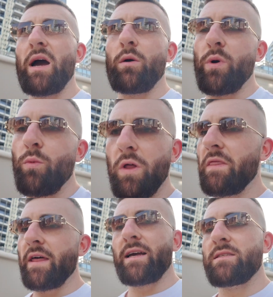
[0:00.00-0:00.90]
we want
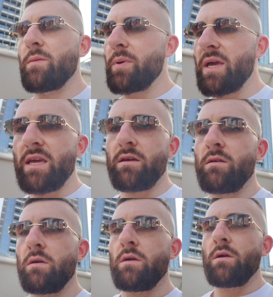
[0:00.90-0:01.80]
that to be
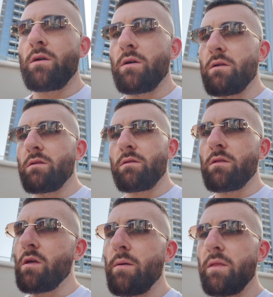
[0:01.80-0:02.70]

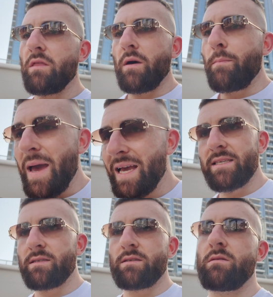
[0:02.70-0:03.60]
the
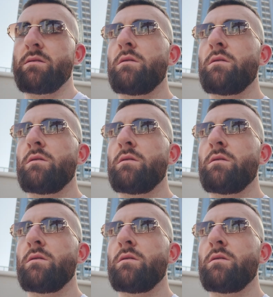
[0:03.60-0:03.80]
best